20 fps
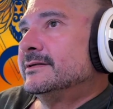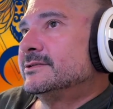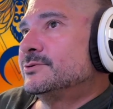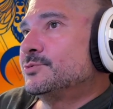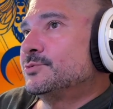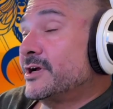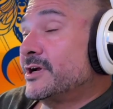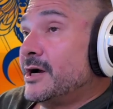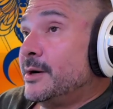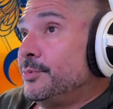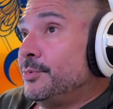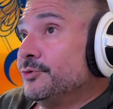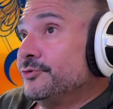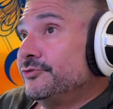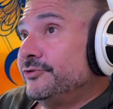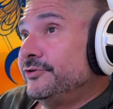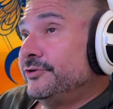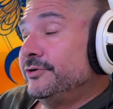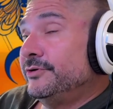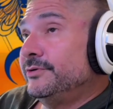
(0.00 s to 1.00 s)
It's what
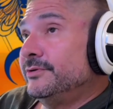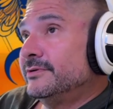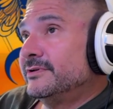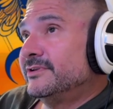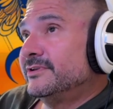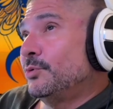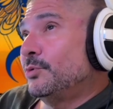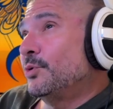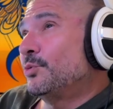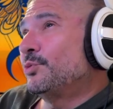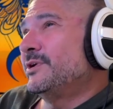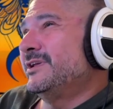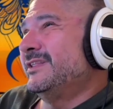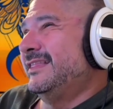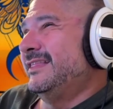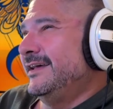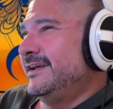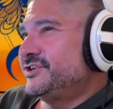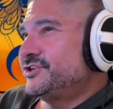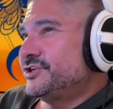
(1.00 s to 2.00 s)
couples do. It's what
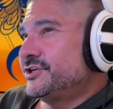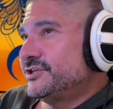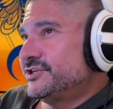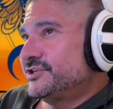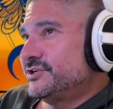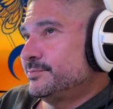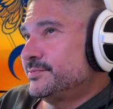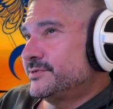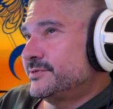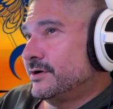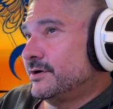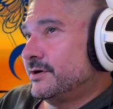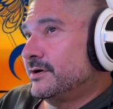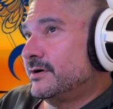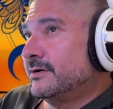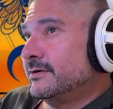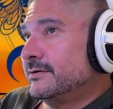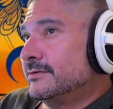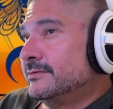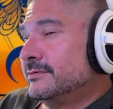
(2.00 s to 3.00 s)
relationships
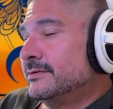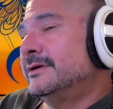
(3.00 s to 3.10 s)
are.